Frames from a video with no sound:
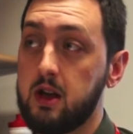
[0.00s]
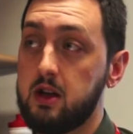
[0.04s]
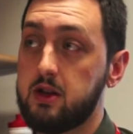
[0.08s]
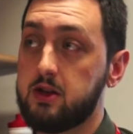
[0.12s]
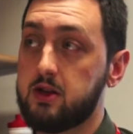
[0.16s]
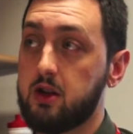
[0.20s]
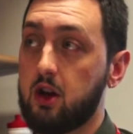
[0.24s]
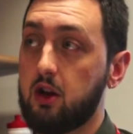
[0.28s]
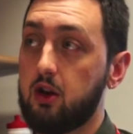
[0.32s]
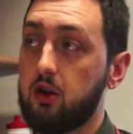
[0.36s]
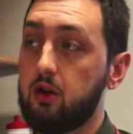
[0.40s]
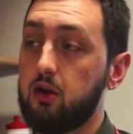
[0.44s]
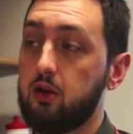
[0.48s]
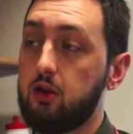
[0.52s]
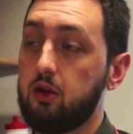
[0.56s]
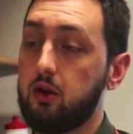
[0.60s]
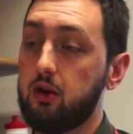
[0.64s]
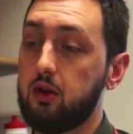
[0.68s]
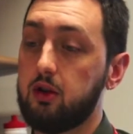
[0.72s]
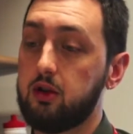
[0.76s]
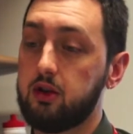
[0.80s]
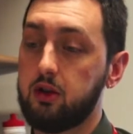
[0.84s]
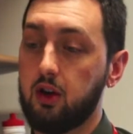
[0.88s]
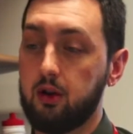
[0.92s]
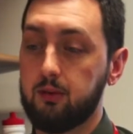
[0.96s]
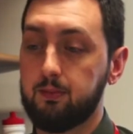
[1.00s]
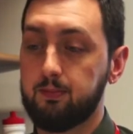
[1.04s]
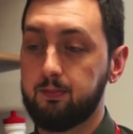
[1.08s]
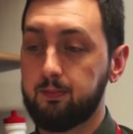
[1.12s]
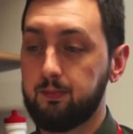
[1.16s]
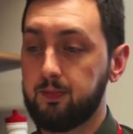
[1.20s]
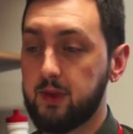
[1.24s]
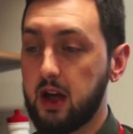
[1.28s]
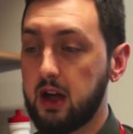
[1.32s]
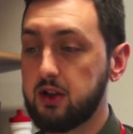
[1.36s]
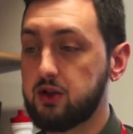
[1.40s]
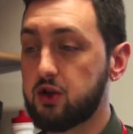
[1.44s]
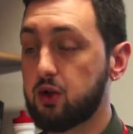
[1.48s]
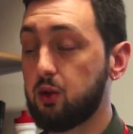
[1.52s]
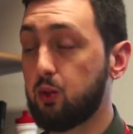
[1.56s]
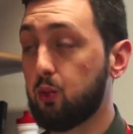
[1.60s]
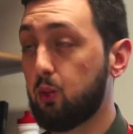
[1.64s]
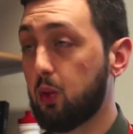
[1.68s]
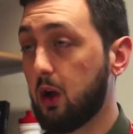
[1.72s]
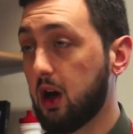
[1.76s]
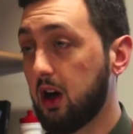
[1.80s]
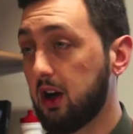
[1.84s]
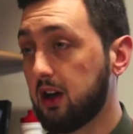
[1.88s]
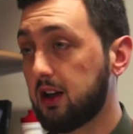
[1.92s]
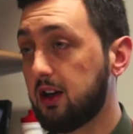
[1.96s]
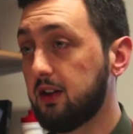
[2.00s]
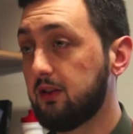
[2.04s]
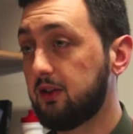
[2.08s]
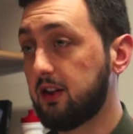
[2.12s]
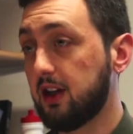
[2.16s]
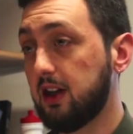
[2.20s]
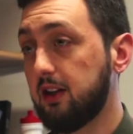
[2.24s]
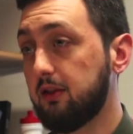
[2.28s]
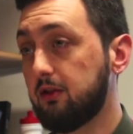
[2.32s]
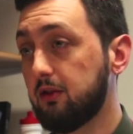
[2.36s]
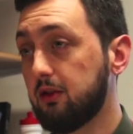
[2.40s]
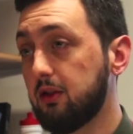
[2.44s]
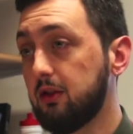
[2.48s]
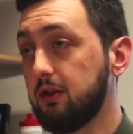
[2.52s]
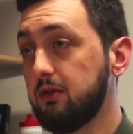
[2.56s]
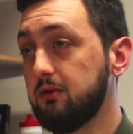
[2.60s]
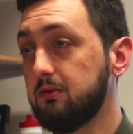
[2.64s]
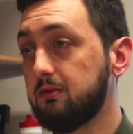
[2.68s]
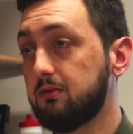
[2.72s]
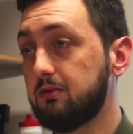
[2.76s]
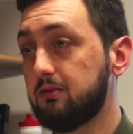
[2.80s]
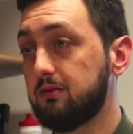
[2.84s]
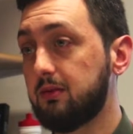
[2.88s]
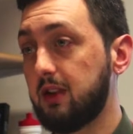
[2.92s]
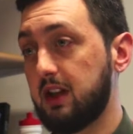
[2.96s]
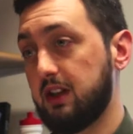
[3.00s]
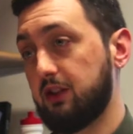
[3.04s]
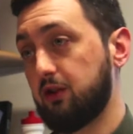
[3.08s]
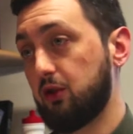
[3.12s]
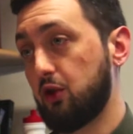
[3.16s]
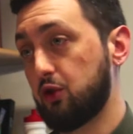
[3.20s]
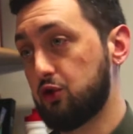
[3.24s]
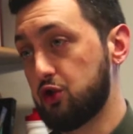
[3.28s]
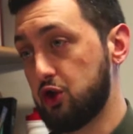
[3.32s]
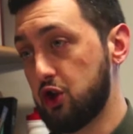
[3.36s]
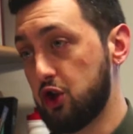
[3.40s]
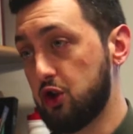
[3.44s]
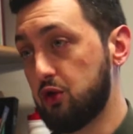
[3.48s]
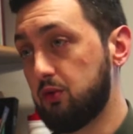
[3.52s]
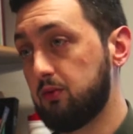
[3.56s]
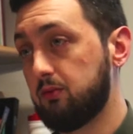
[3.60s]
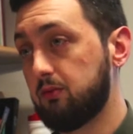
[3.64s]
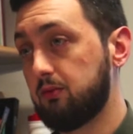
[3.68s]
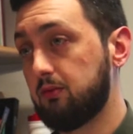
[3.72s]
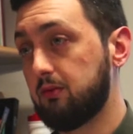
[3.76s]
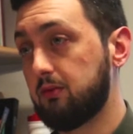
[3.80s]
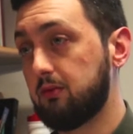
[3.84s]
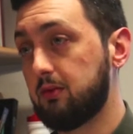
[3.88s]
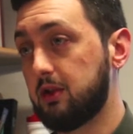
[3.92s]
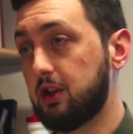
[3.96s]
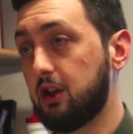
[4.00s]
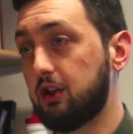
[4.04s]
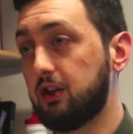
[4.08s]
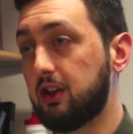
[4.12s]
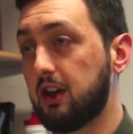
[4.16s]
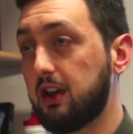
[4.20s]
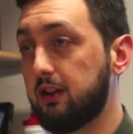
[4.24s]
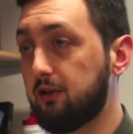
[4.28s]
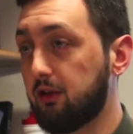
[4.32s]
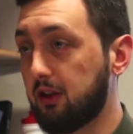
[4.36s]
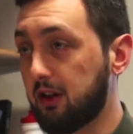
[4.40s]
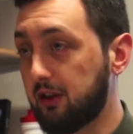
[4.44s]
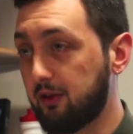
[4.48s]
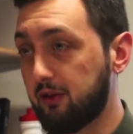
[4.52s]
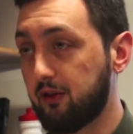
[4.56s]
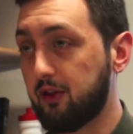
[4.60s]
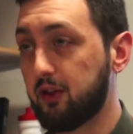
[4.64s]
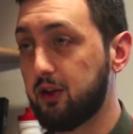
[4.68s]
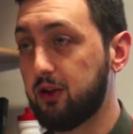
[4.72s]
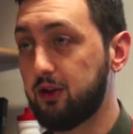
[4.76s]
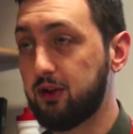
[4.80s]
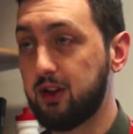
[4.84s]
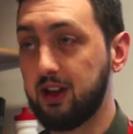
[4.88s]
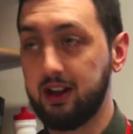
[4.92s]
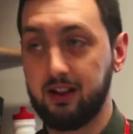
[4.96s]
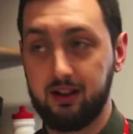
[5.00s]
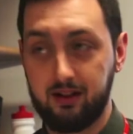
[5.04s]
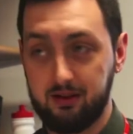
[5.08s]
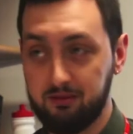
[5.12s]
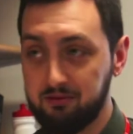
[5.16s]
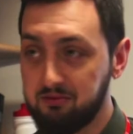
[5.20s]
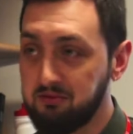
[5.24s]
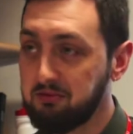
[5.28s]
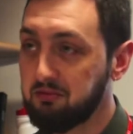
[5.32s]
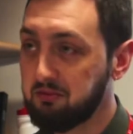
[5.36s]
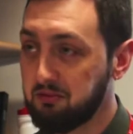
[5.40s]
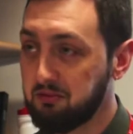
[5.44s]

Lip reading: So, the actual work of Deliveroo is not new. Delivering food is,